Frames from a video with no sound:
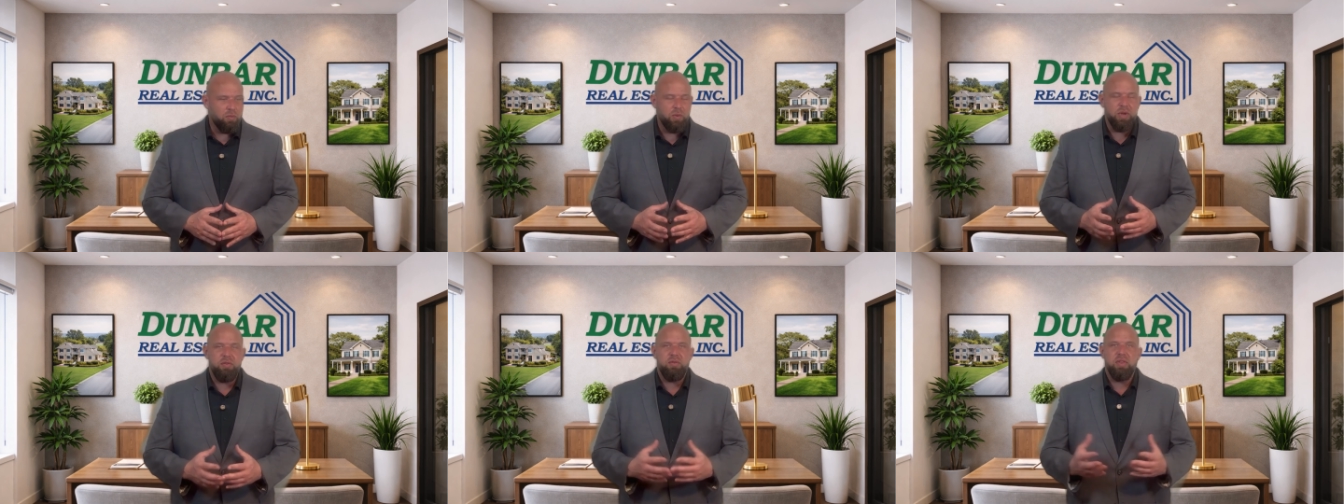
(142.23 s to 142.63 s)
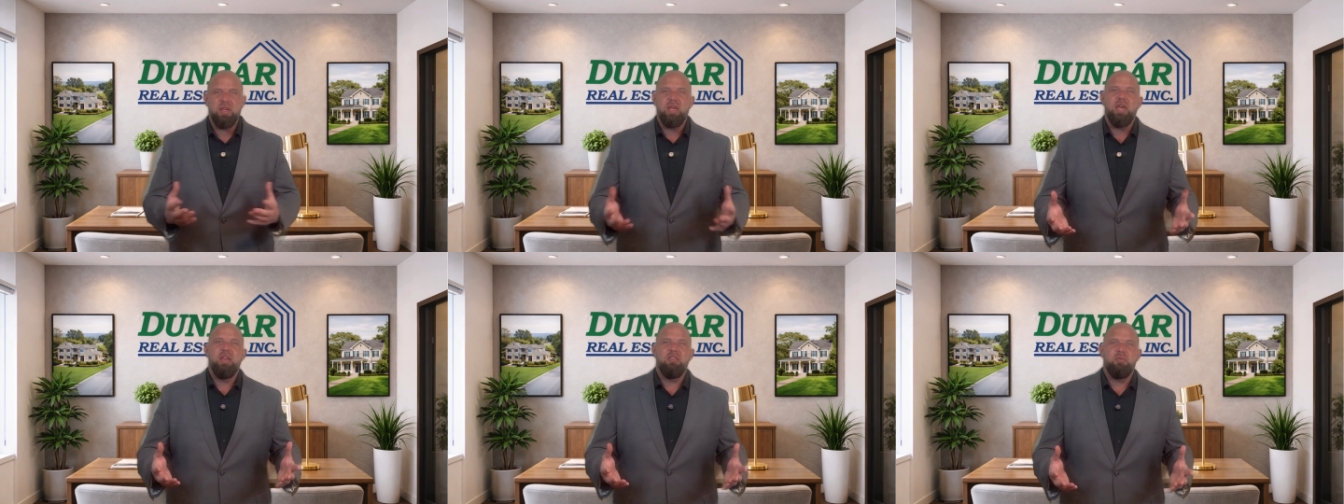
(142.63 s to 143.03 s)
Whatever the
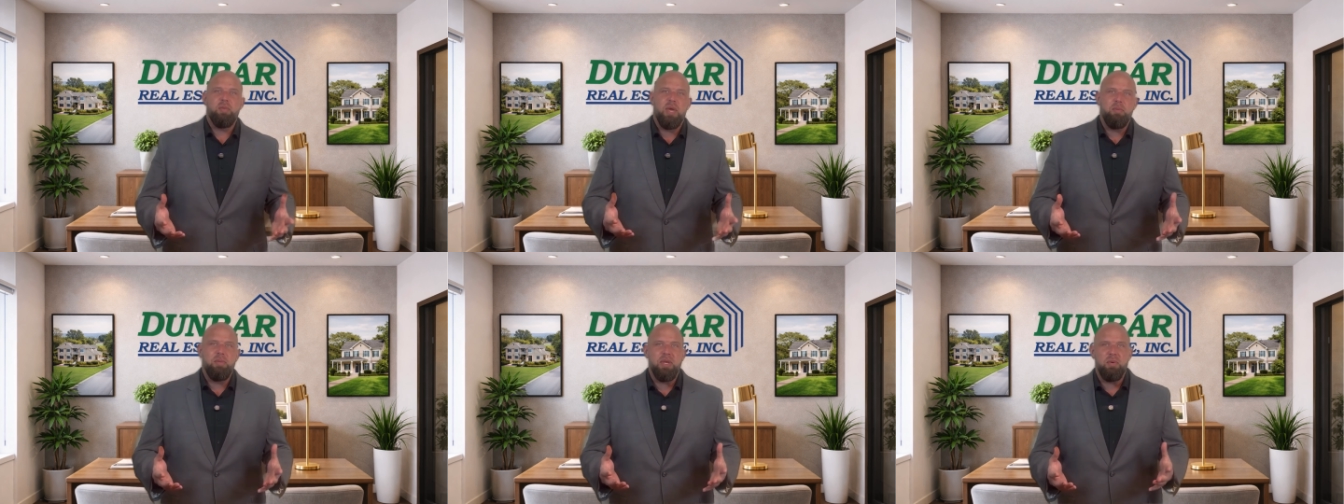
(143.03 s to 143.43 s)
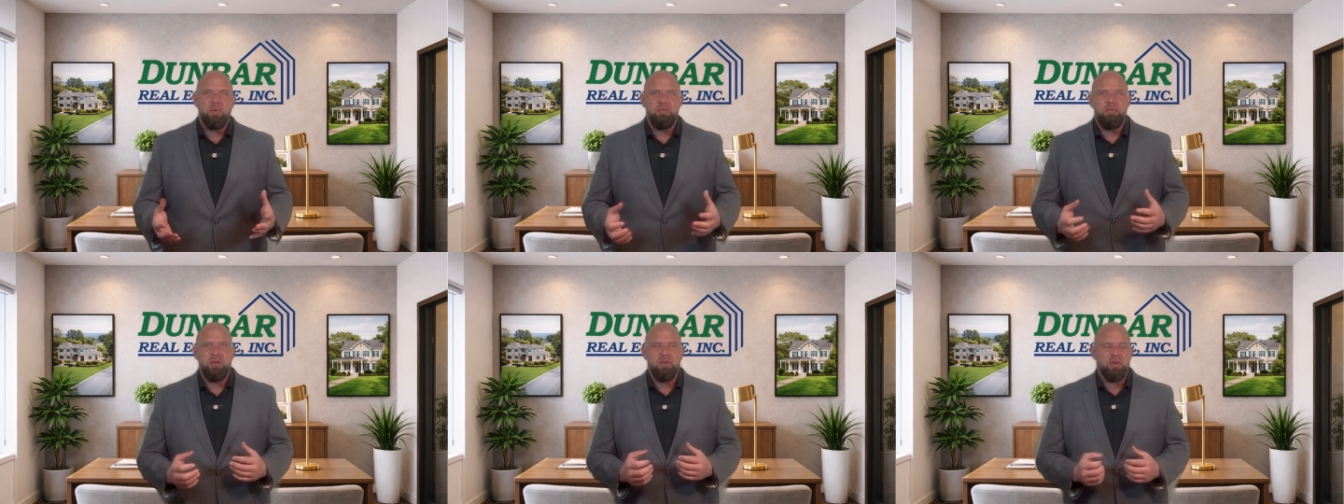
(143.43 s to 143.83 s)
case may be, we
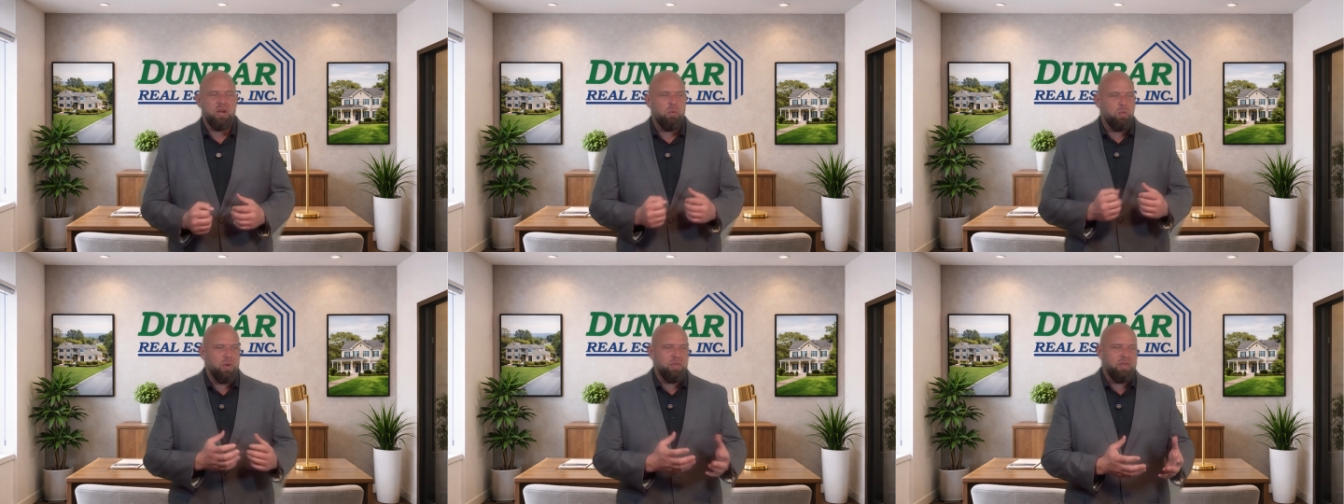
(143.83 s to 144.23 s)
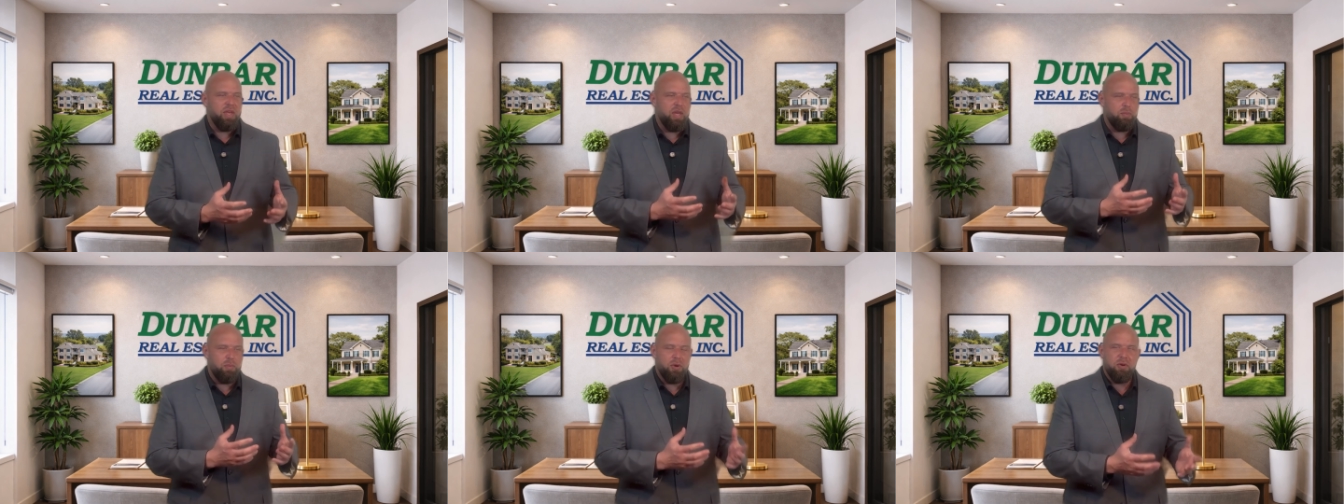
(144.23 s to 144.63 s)
figure out what
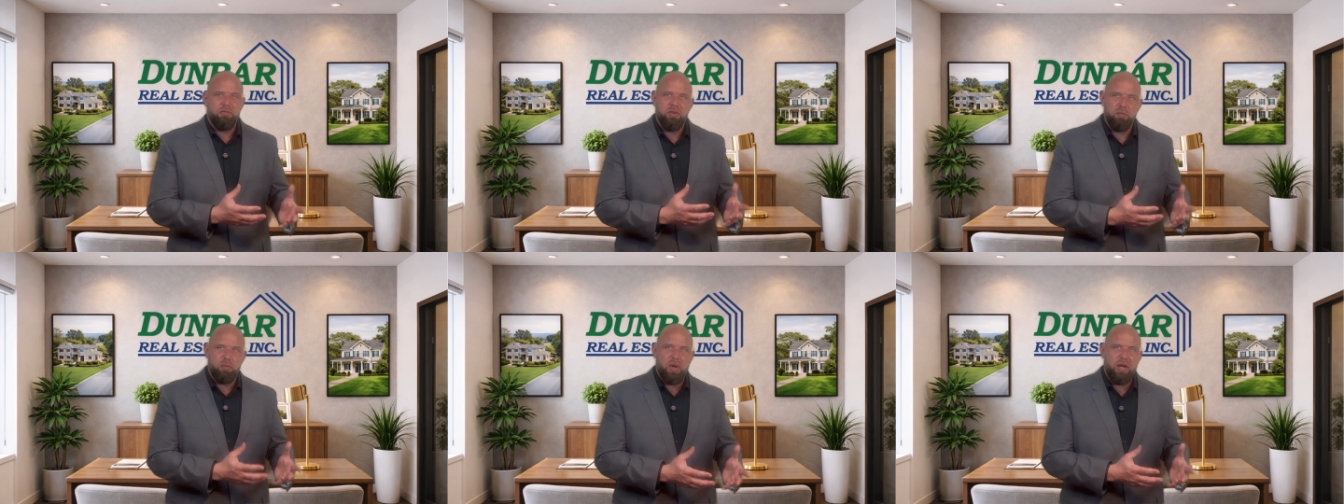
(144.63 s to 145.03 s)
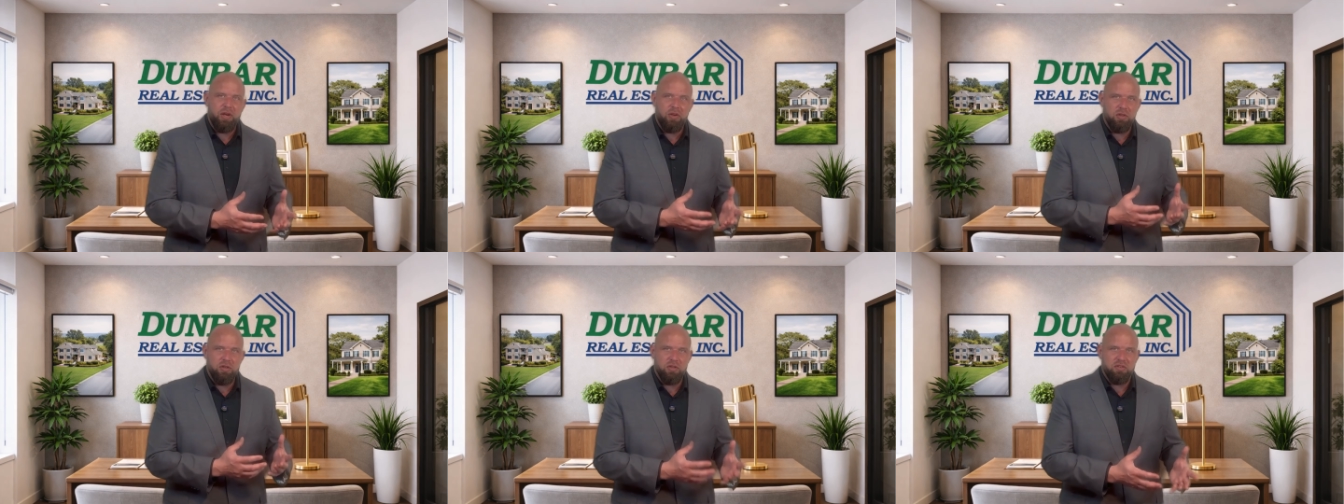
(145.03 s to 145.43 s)
that perfect
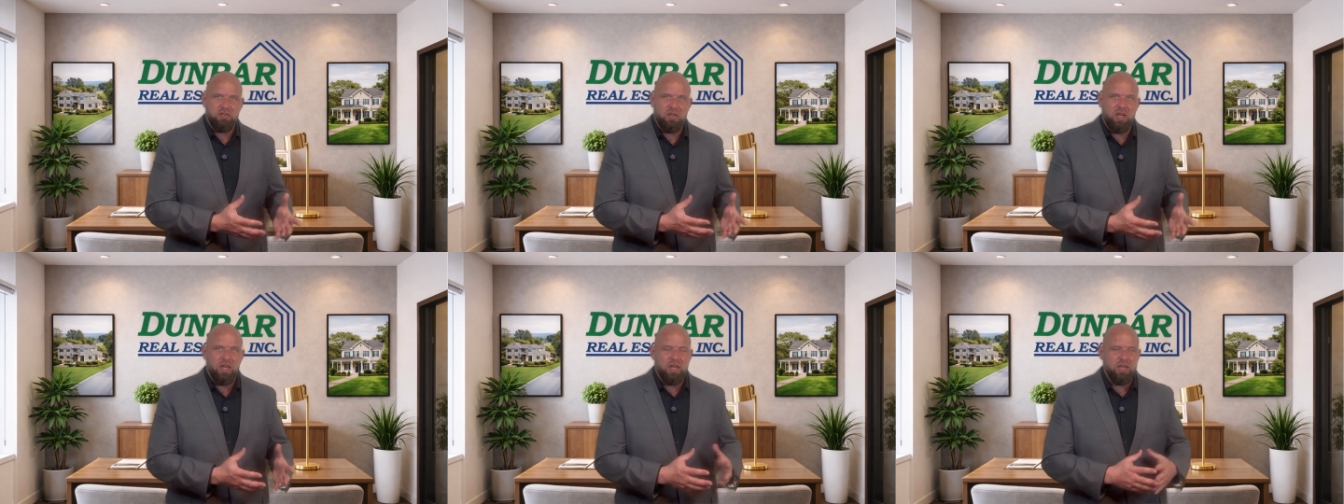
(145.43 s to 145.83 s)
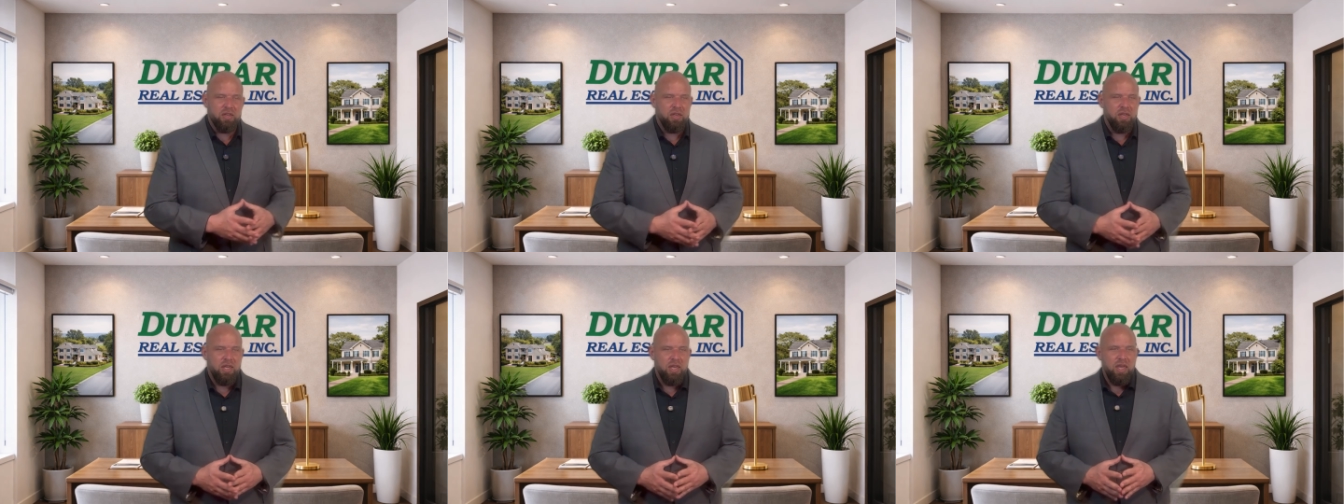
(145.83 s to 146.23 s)
buyer looks like.